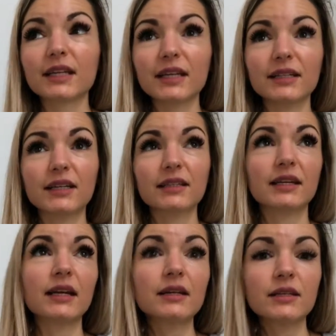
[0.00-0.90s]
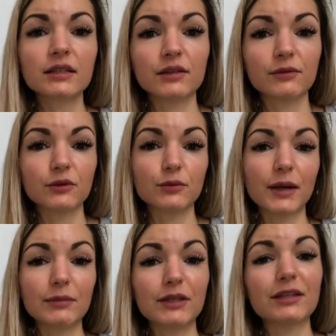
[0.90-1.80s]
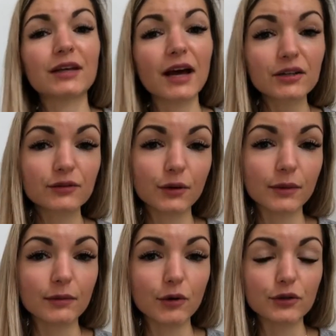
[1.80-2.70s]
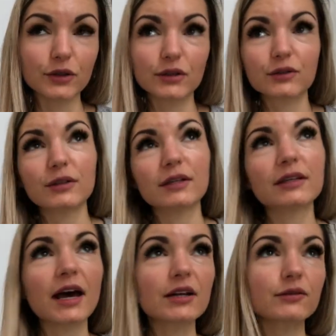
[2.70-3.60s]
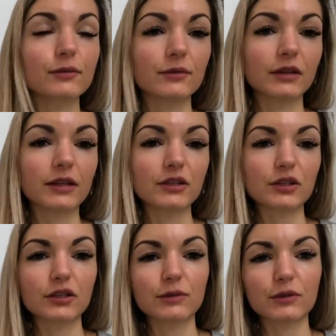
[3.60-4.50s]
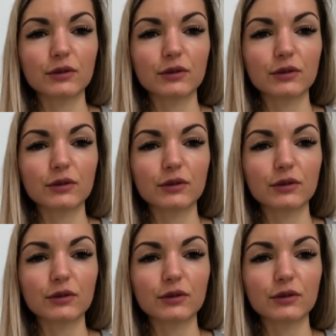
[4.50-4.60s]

there's a tendency to maybe detach from emotions, to detach from relationships,